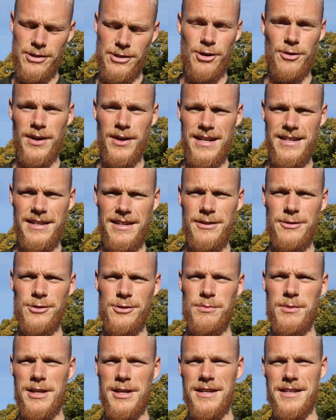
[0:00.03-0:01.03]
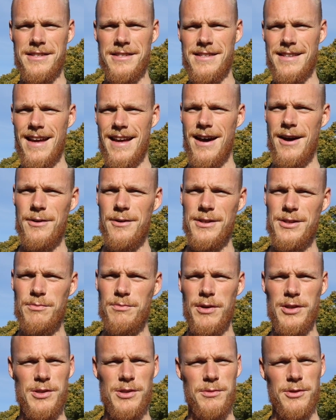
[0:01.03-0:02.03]
great news because now it's
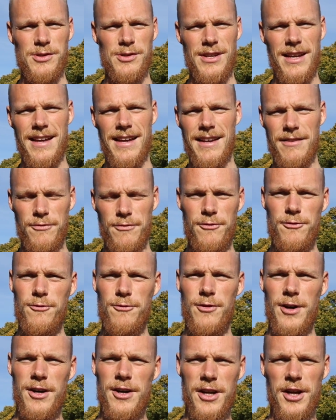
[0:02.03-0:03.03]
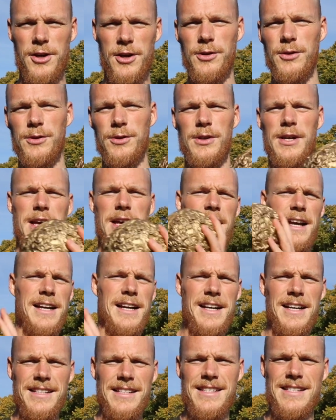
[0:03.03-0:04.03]
possible to get a very cool
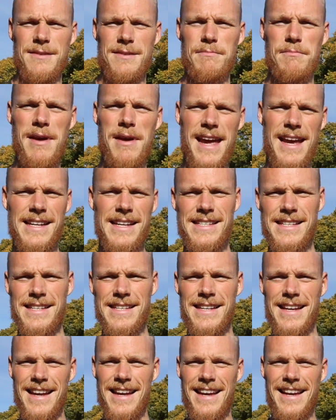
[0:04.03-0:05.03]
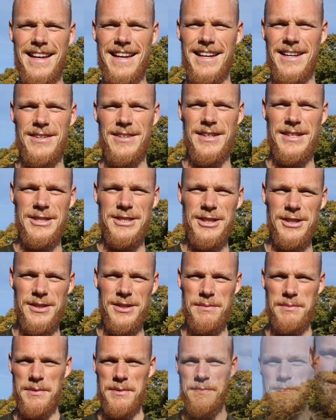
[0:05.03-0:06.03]
custom mace here in
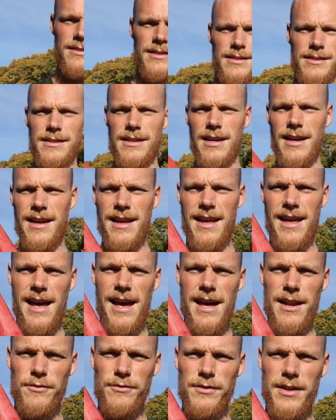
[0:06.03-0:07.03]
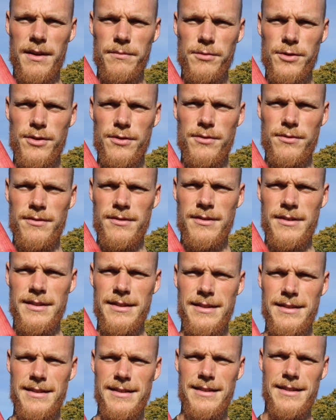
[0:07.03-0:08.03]
Europe. This is the head of Neptune
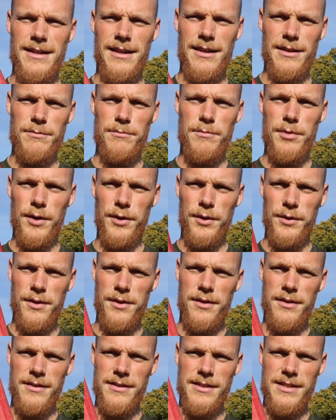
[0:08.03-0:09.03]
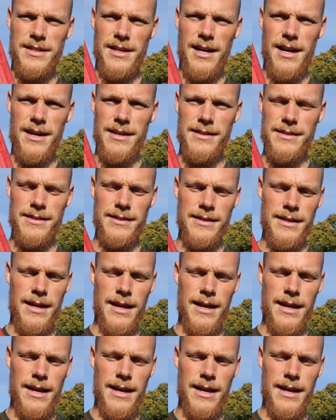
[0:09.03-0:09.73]
on both sides,